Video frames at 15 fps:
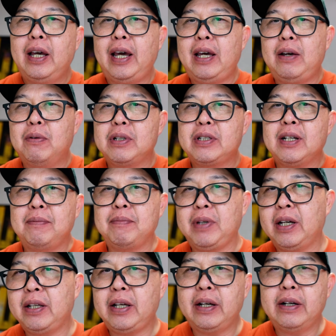Hey, what's up?
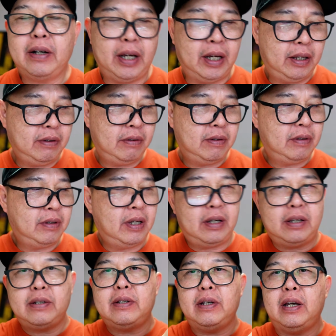Ian here, and
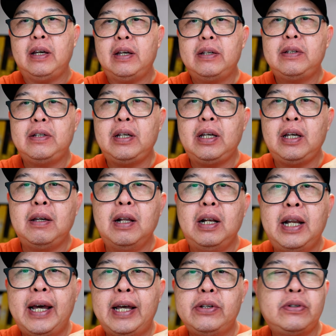this is the
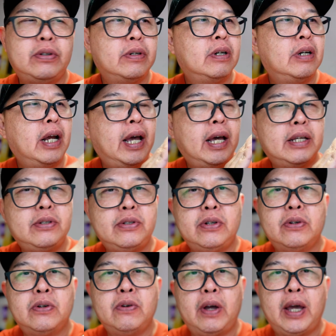Letshuoer
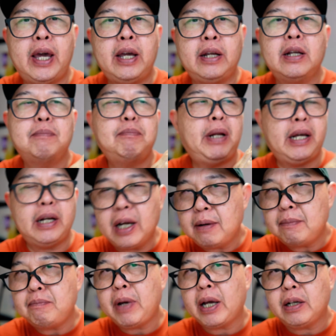S08
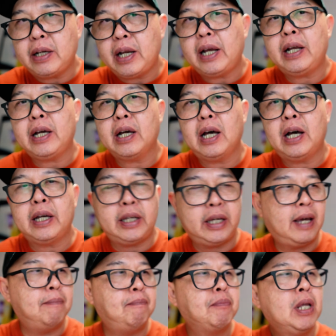Planar Magnetic
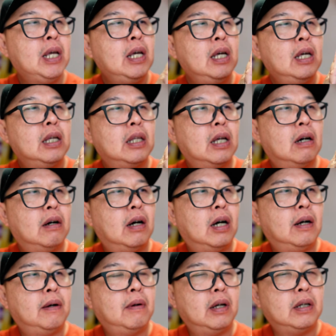IEM.
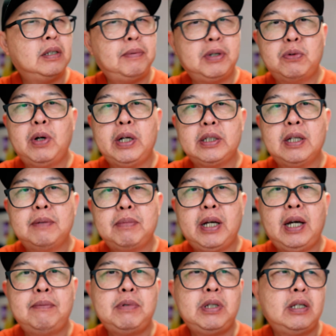Now, it's been quite some
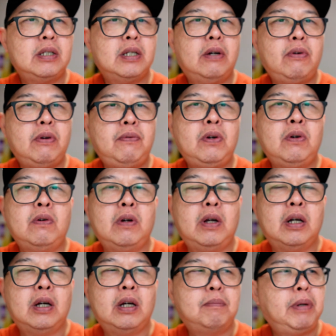time since I reviewed
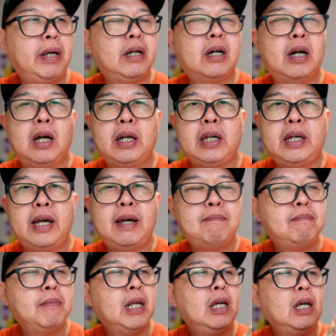Planar
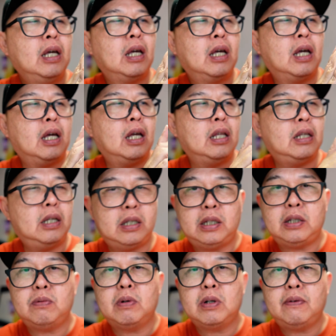IEM, and this
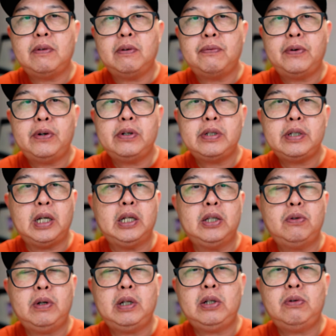is one of the first
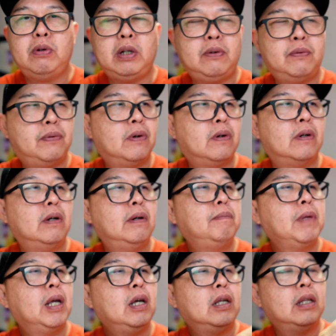in 2024.
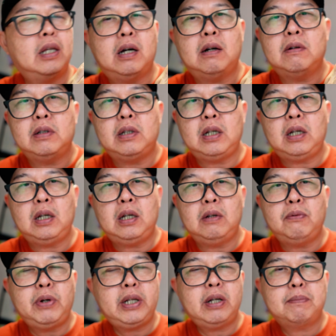Now,
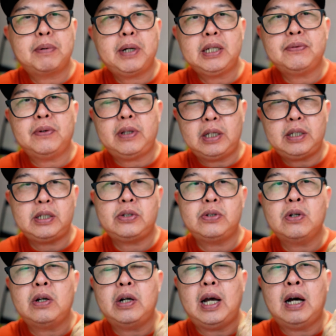the retail price for this is
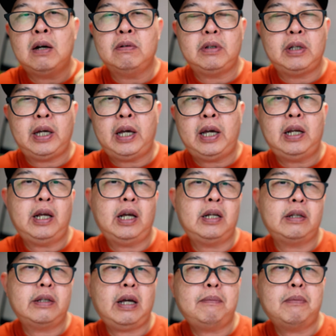not out yet at
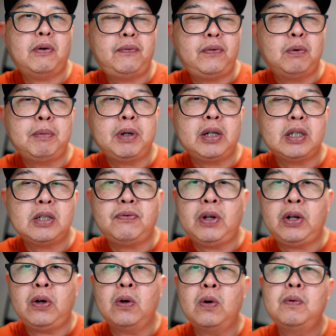the time of filming this
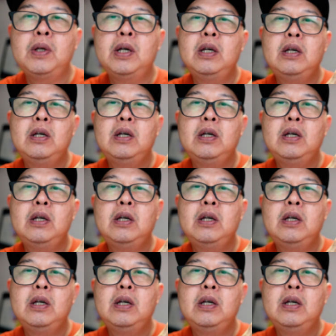video.